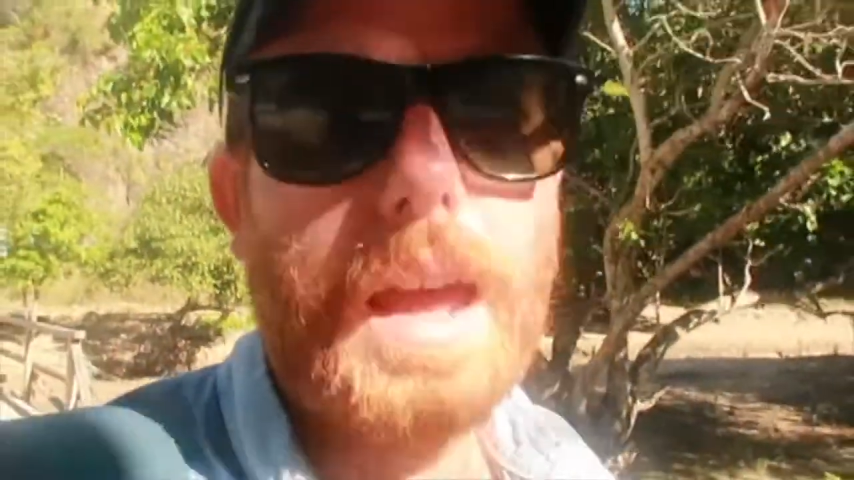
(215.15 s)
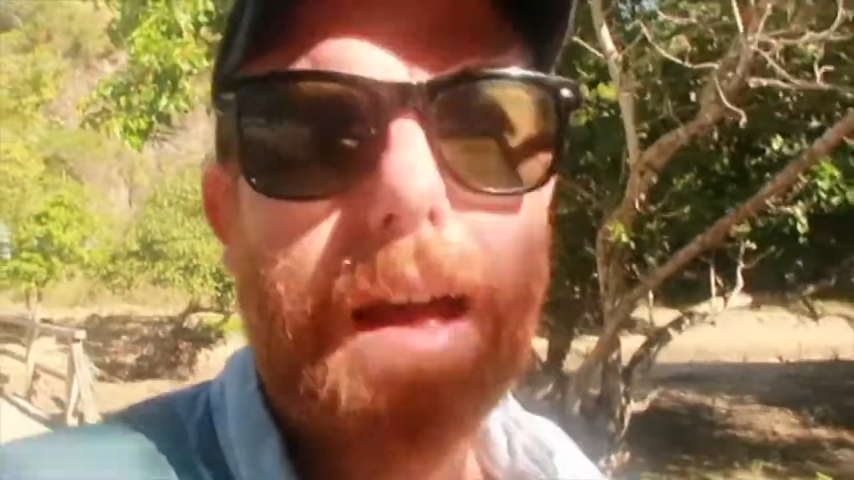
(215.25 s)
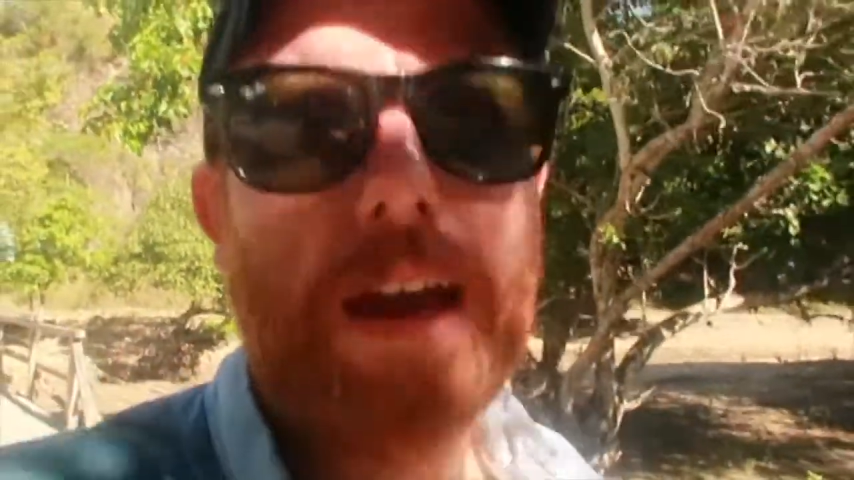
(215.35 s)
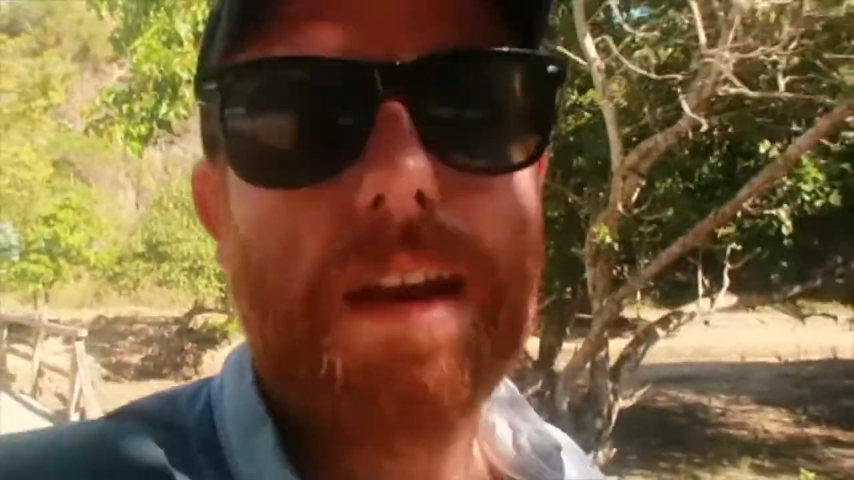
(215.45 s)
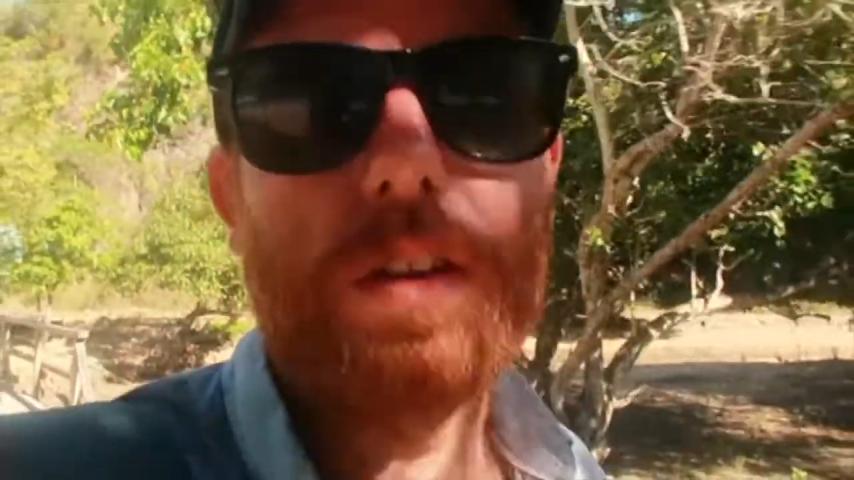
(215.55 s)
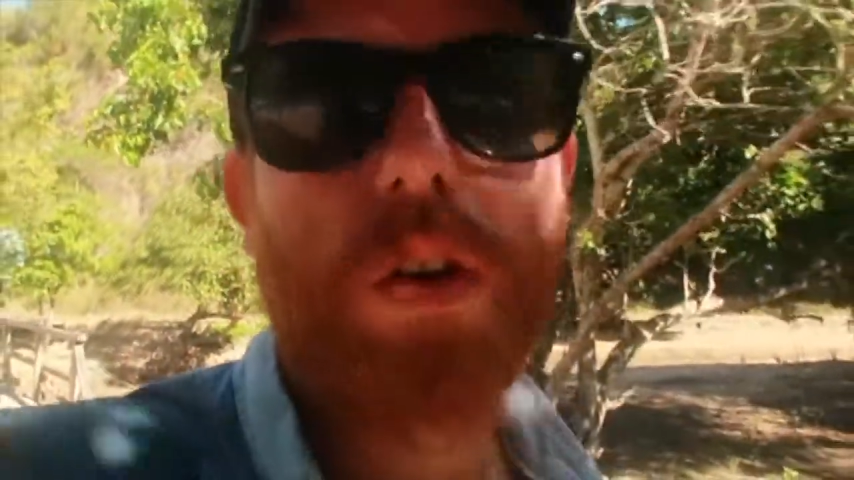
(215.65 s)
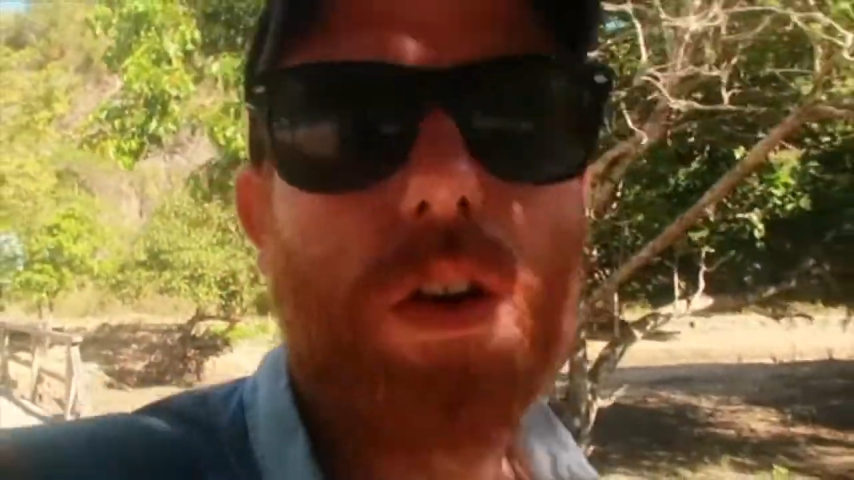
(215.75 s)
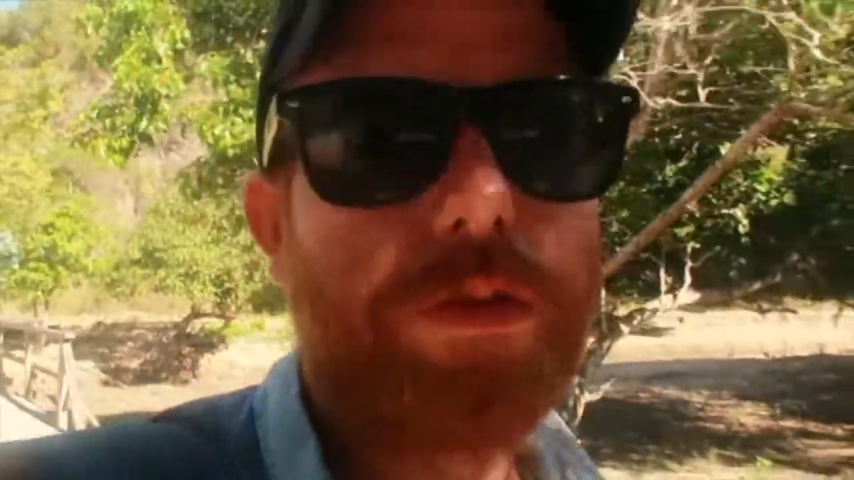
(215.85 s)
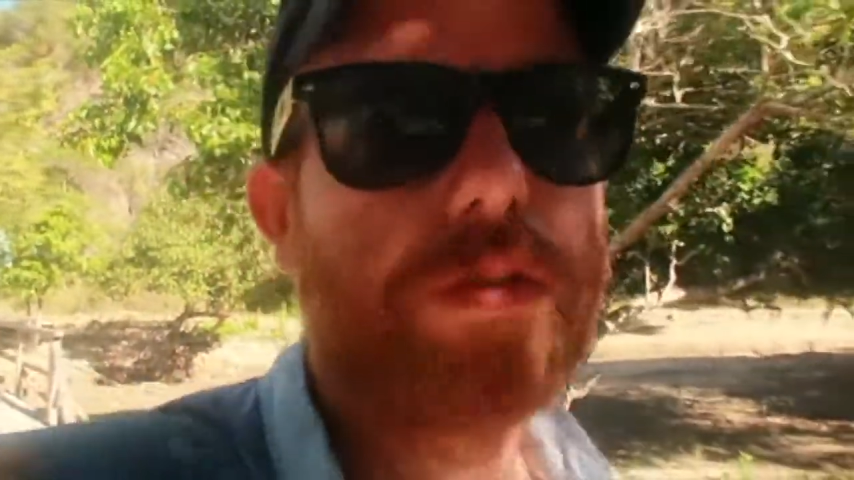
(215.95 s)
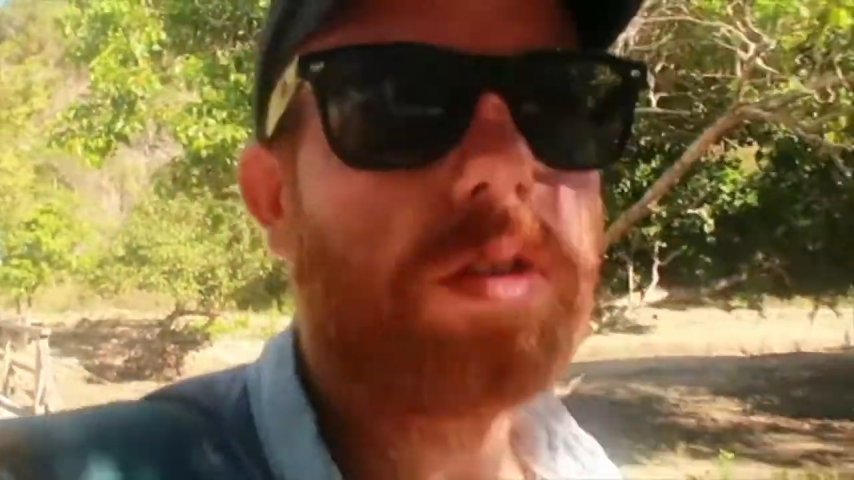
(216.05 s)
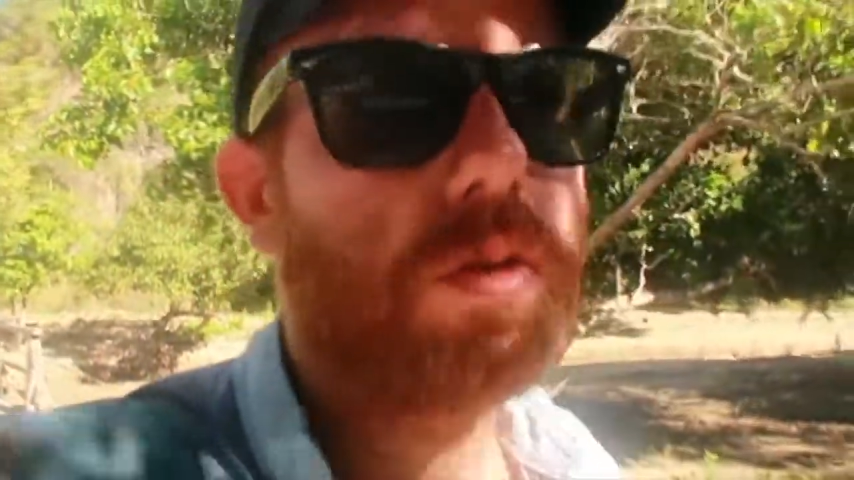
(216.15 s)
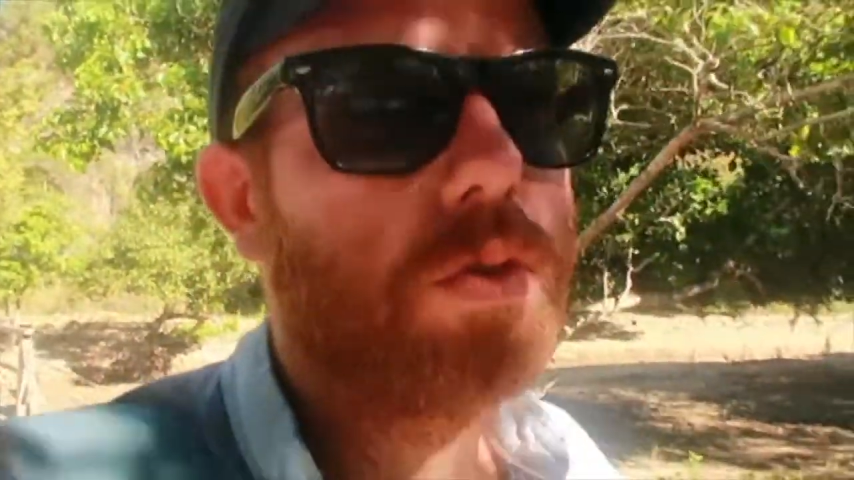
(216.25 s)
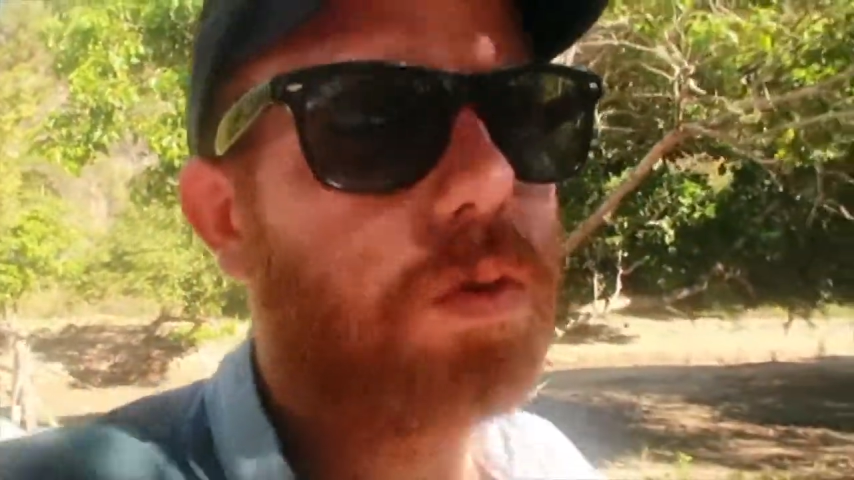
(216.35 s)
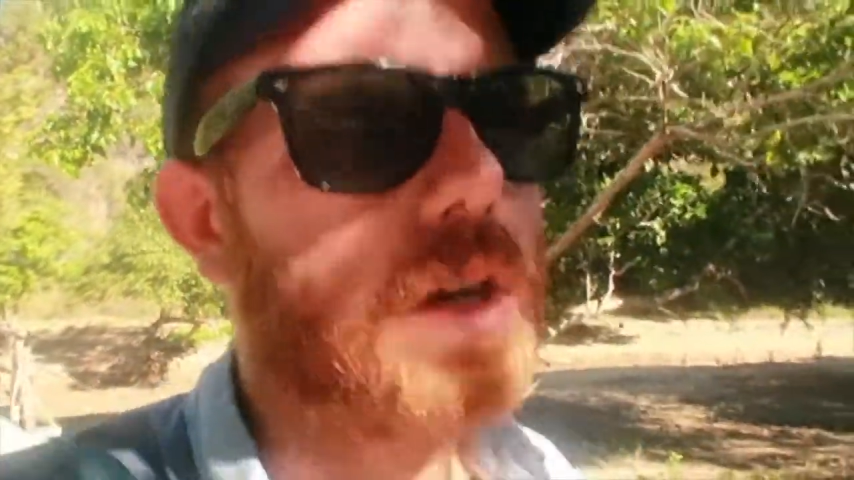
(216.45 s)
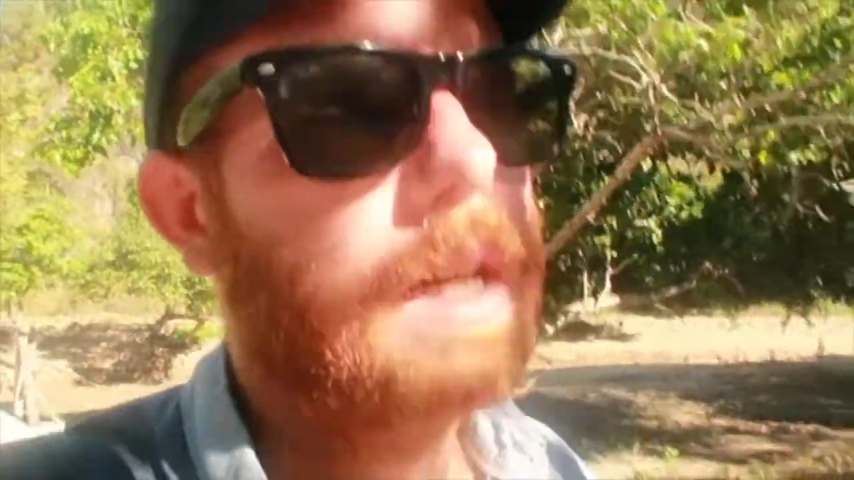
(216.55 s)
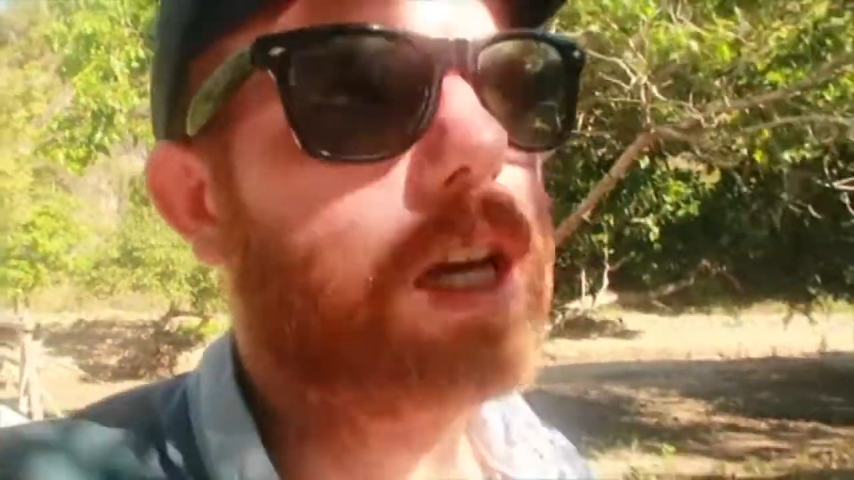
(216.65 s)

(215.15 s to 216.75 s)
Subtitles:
and I got a few,